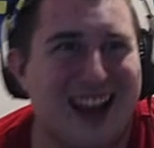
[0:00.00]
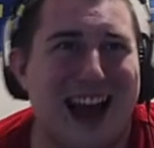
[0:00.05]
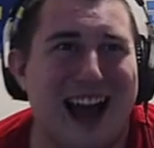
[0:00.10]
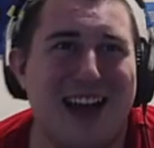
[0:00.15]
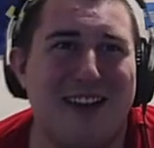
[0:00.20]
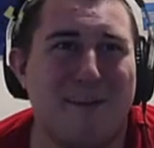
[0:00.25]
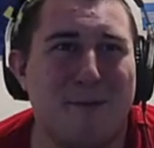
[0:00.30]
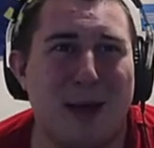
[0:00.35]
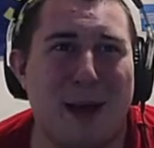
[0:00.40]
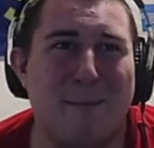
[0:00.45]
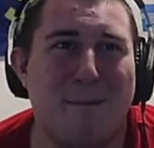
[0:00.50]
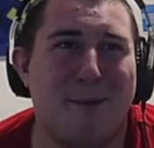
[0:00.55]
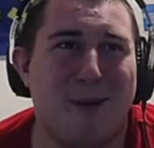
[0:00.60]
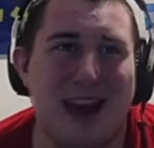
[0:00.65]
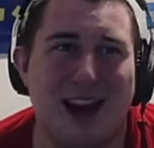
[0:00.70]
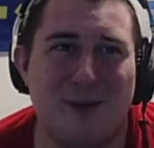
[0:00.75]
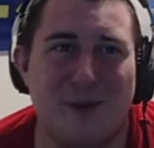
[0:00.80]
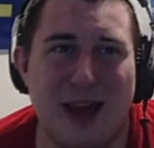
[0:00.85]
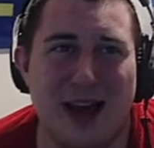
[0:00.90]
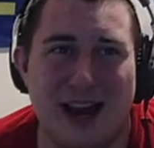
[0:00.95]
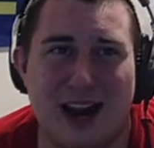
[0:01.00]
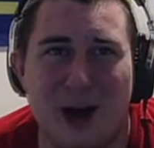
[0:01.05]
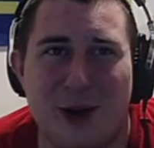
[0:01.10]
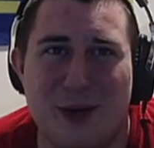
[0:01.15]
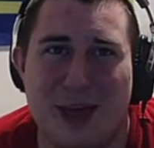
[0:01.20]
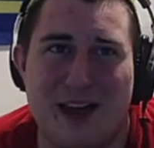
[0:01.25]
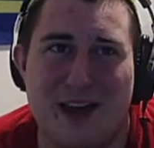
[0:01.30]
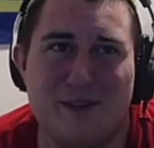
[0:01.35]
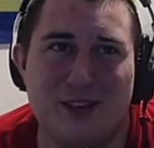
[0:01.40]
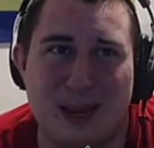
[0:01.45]
I My brain went, oh,
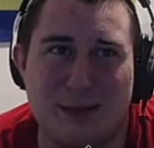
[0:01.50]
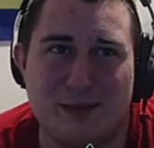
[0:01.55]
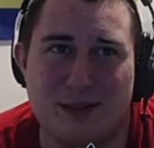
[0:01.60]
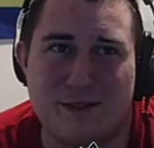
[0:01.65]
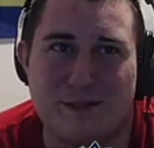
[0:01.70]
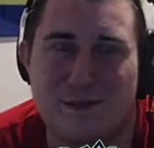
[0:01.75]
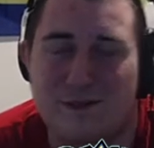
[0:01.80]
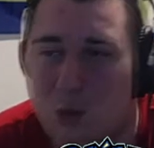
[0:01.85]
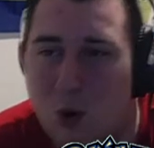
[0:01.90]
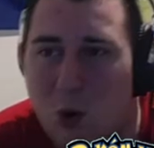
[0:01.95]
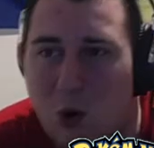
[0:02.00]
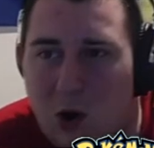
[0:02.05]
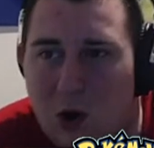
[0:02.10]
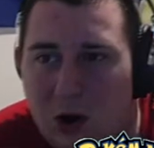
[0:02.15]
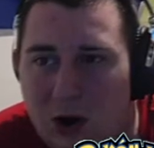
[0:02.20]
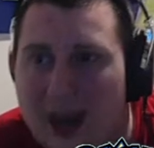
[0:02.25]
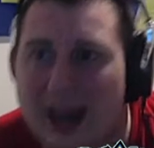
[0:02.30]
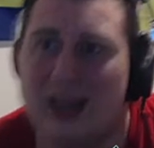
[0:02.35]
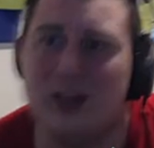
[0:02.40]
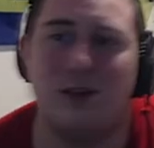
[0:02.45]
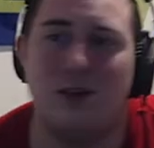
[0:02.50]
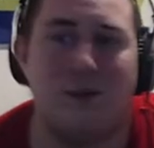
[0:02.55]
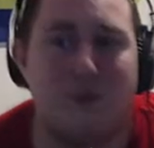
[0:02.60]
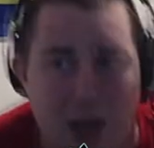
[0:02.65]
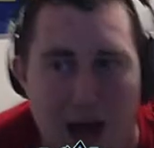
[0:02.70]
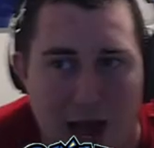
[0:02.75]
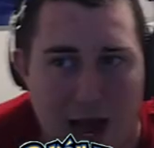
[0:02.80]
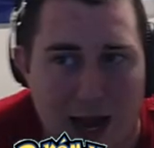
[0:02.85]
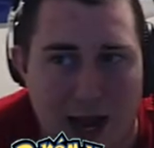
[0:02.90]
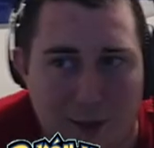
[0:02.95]
they have teams of four. It's
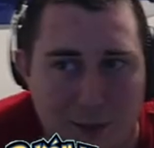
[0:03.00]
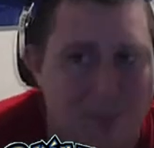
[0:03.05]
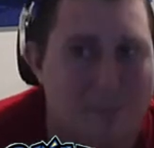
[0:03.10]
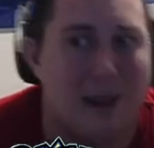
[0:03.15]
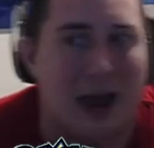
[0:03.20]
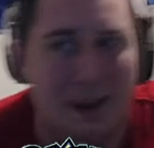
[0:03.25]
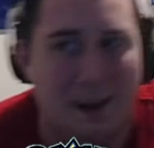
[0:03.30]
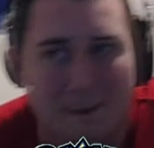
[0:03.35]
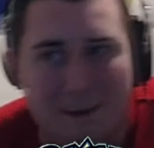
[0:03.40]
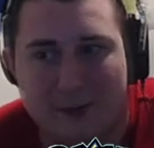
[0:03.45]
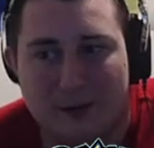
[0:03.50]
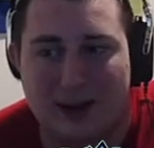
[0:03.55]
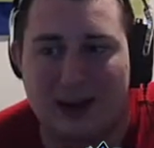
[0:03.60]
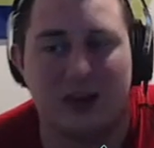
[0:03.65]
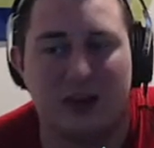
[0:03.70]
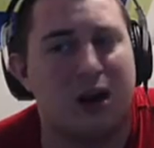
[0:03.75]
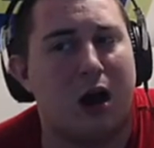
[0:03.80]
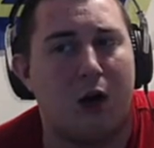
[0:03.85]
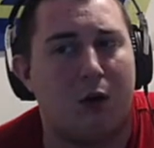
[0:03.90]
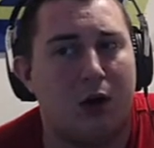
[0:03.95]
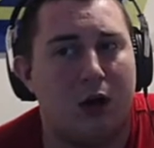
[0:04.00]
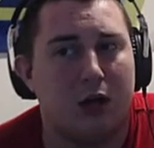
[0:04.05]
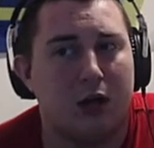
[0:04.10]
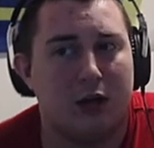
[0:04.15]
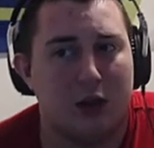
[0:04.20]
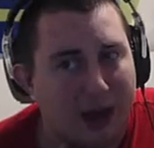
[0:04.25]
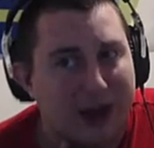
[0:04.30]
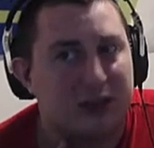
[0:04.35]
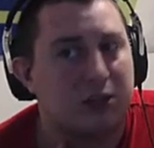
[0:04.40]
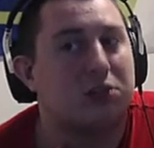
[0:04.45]
fine. We might be able to make it. No,
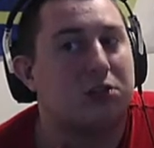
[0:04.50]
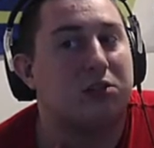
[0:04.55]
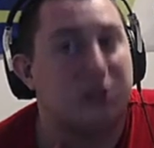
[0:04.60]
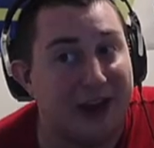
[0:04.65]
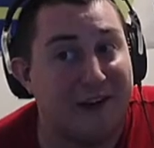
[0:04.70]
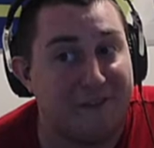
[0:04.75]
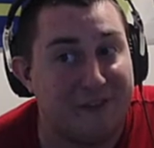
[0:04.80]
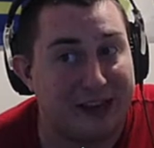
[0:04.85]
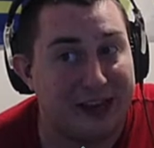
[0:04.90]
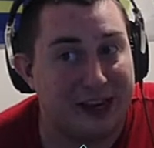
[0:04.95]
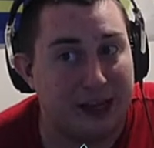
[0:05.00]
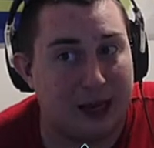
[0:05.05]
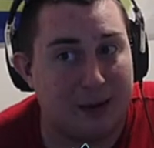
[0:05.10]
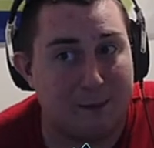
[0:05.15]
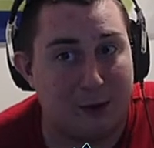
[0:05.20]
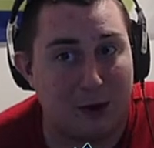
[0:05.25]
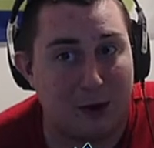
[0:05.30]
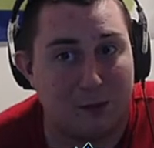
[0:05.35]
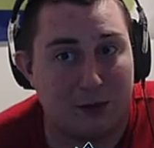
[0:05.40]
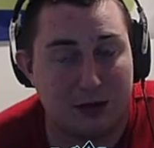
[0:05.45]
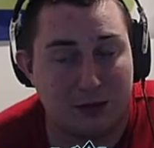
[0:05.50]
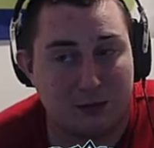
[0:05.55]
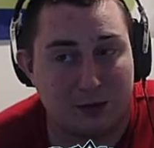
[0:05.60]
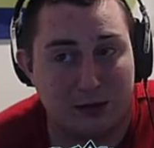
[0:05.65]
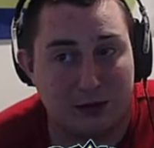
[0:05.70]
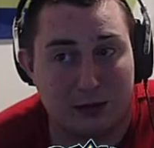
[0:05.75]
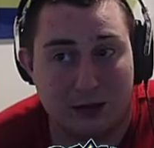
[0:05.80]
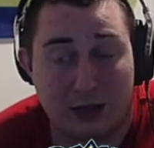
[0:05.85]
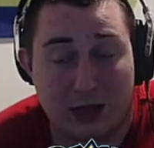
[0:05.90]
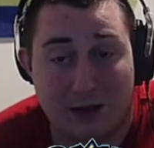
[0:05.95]
you guys are definitely killing a Pokemon in the
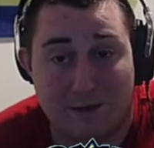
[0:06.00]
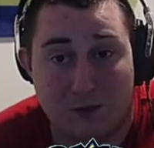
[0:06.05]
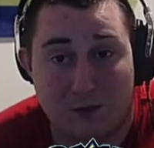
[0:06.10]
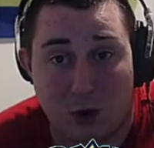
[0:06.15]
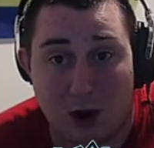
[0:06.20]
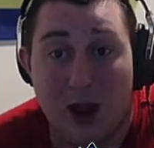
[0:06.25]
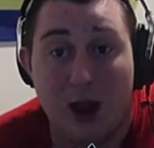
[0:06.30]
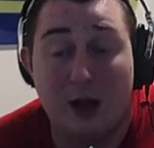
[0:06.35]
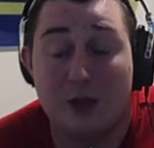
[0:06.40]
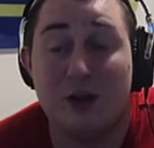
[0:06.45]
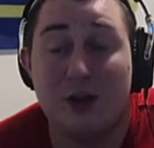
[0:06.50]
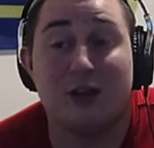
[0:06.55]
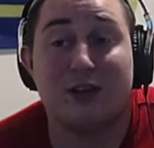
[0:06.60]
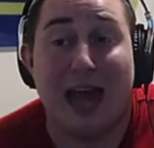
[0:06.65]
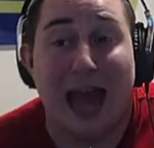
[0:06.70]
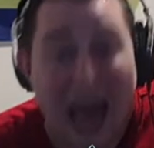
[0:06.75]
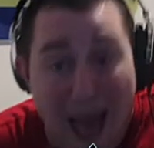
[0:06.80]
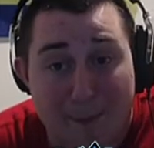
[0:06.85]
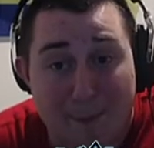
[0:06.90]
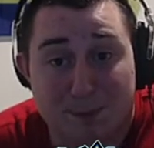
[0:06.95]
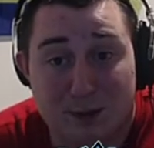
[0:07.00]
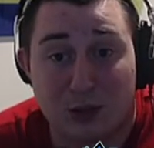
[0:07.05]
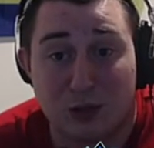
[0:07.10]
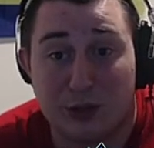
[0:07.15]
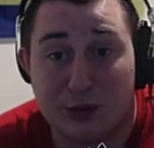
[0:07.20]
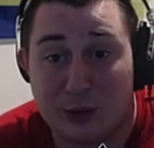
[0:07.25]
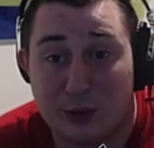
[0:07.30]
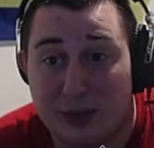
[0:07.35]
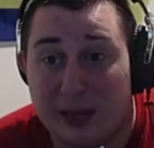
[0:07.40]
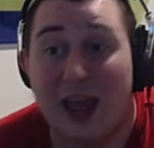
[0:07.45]
middle of Elite Four. There's
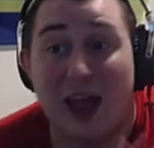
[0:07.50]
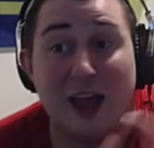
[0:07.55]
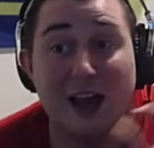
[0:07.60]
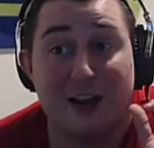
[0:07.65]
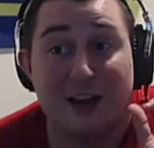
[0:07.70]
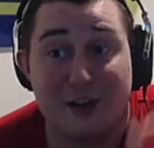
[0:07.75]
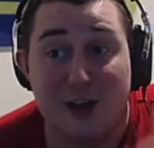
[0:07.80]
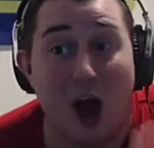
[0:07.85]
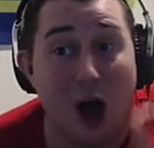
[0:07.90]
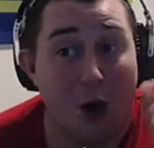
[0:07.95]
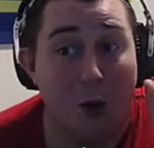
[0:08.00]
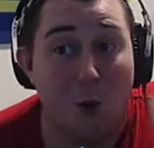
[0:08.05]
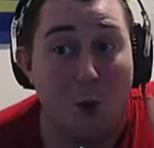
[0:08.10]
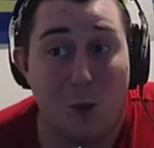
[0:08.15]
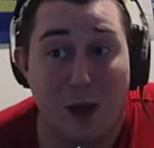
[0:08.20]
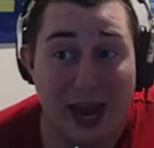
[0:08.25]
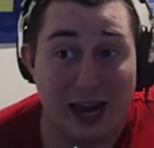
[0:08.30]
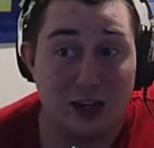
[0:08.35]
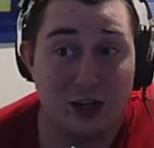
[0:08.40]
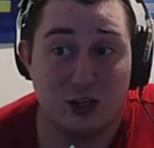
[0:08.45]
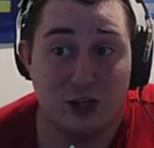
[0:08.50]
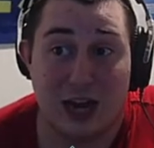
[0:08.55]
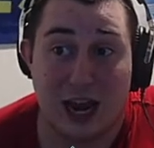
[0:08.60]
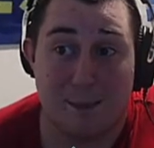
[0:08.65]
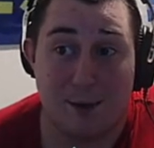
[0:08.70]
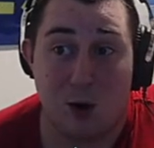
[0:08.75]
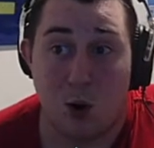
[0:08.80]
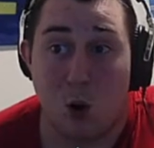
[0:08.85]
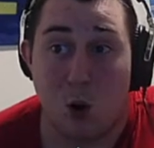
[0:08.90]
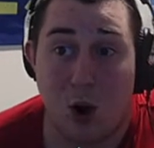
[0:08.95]
absolutely no way,
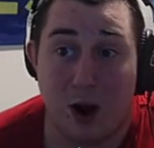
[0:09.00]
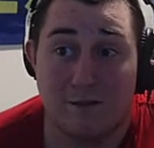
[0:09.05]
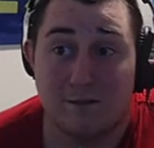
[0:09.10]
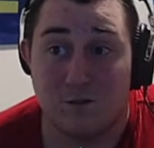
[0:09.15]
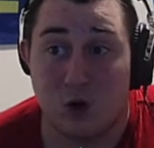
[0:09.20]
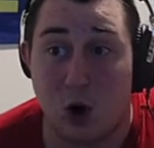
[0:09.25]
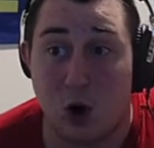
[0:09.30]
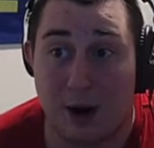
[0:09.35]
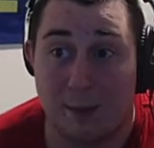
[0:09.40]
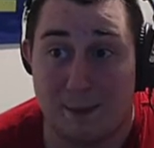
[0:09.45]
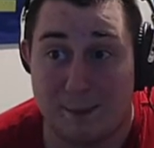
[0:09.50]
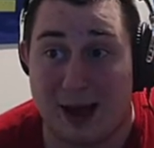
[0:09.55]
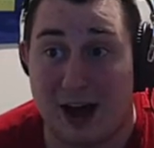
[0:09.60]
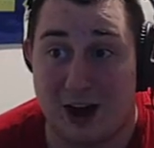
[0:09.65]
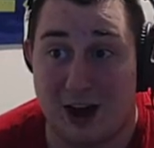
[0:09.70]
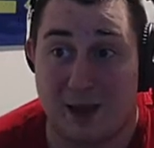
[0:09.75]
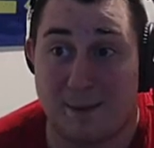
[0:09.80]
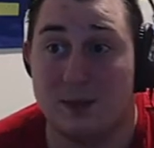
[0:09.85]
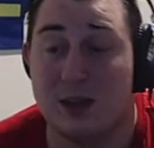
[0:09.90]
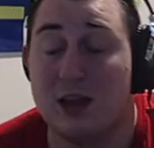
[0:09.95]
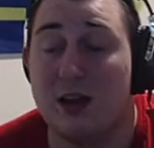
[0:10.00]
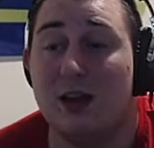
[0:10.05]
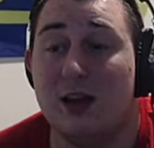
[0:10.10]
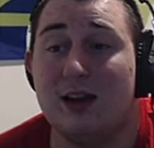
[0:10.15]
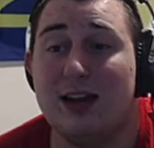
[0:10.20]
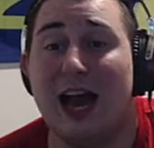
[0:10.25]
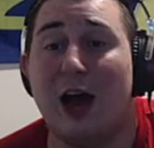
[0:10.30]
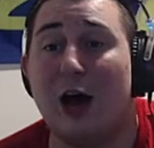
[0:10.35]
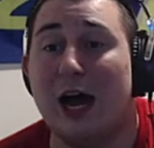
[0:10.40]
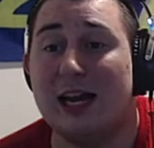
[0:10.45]
shape, or form about it.
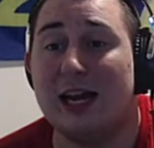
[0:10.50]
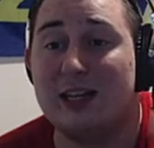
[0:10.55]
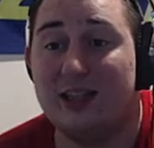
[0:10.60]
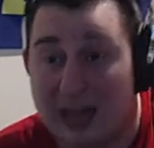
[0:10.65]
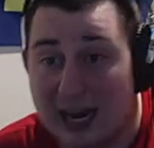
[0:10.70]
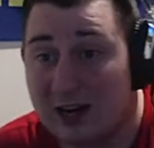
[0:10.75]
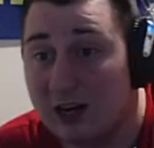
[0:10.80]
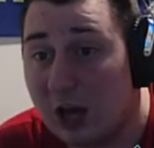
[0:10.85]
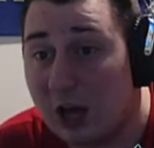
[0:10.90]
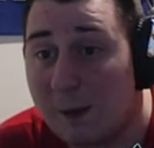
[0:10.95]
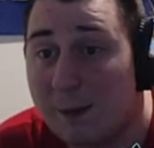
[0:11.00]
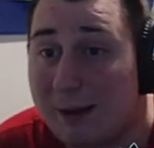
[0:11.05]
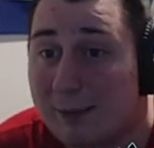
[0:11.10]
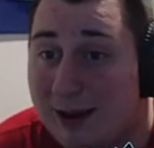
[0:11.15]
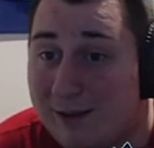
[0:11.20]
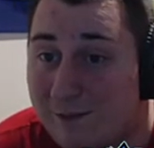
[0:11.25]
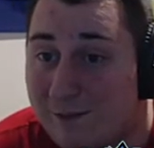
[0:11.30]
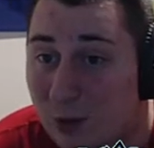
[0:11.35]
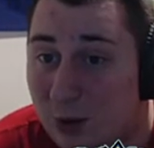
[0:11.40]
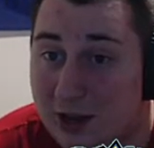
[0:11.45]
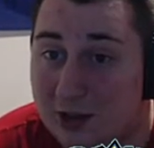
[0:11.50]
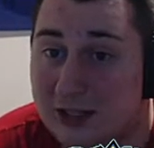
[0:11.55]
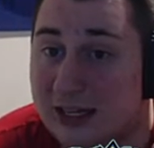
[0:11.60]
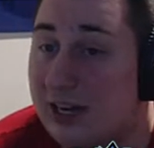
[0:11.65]
Now, I did go by my full heals.